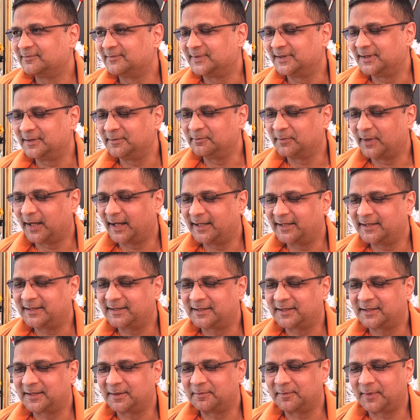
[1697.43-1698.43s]
he
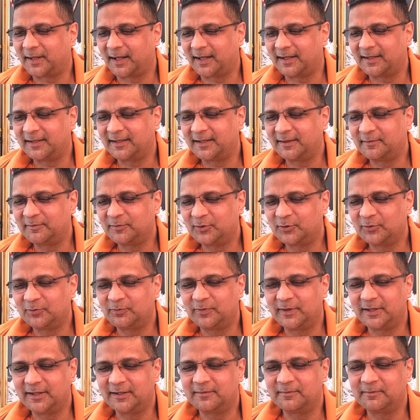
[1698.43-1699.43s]
might command him to
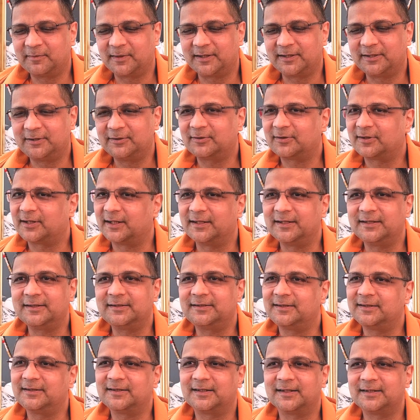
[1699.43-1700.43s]
bring money or
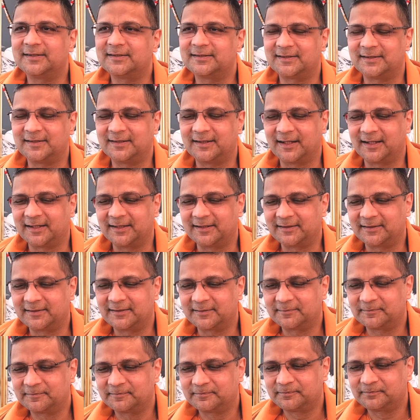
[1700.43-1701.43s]
anything else he liked.
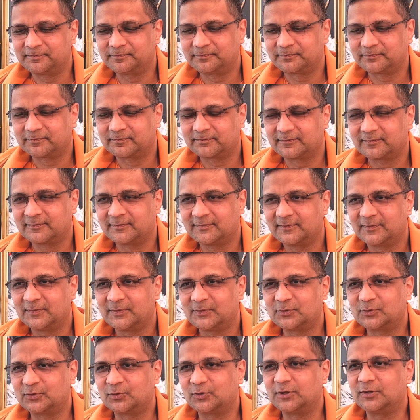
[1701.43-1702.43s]

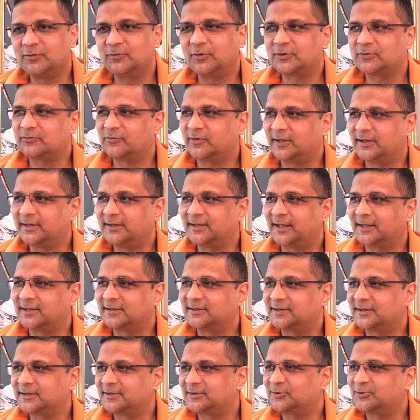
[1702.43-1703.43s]
So he was very
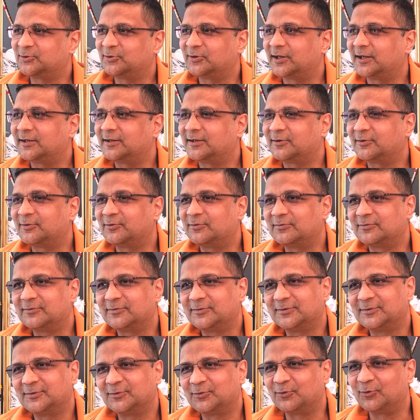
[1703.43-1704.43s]
anxious to get a
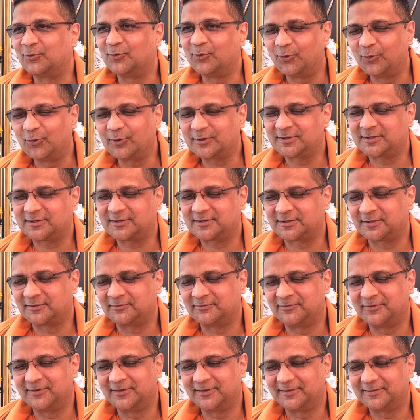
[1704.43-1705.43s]
ghost
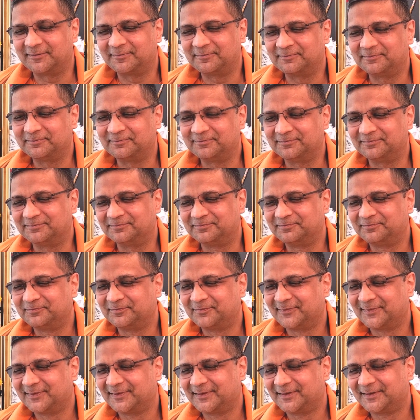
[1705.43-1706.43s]
somewhere.
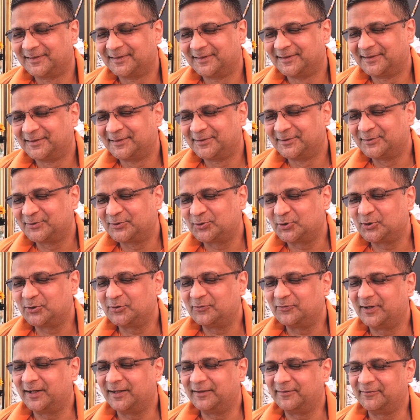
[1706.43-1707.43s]
So he
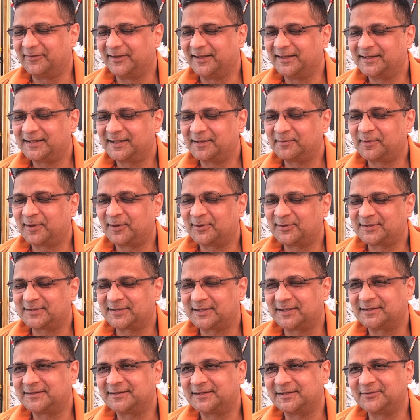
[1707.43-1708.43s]
went about
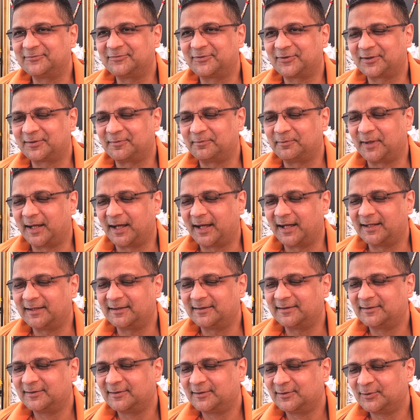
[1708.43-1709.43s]
searching for a
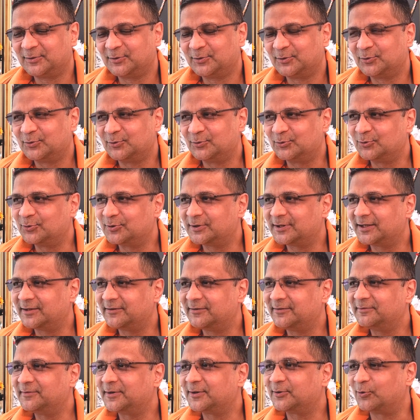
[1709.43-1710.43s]
man who would
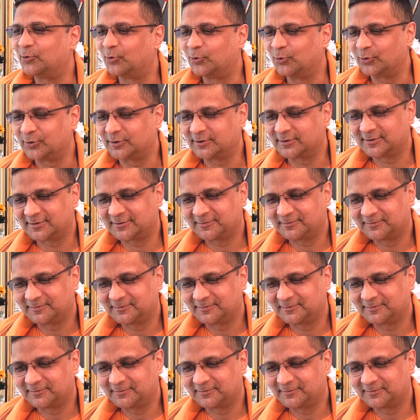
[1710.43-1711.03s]
give him a ghost.